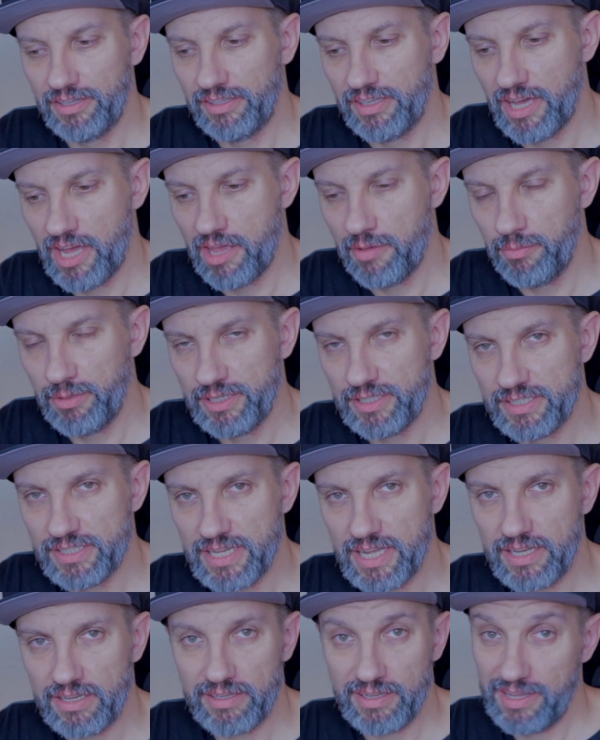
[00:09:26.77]
time in
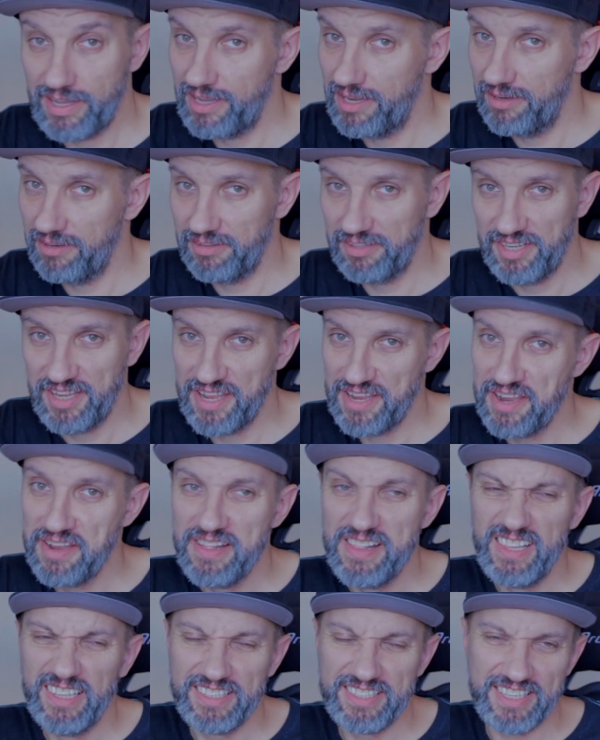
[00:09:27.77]
that, and
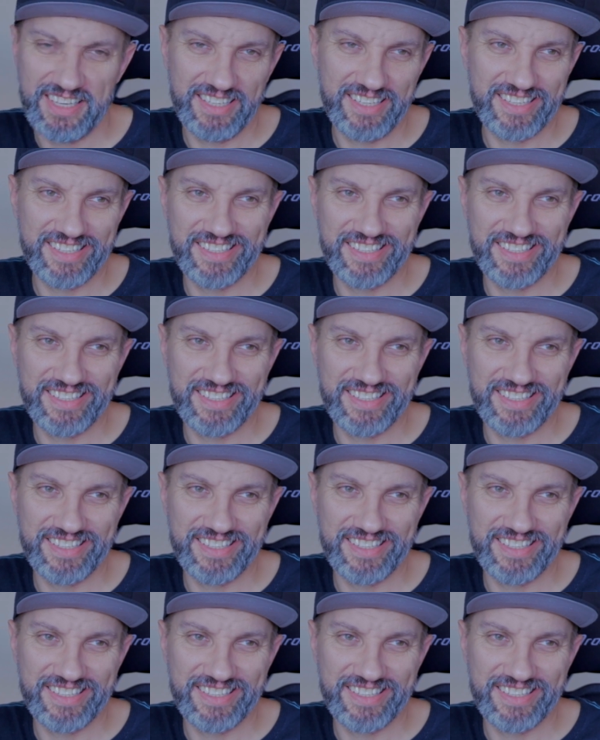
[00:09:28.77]
that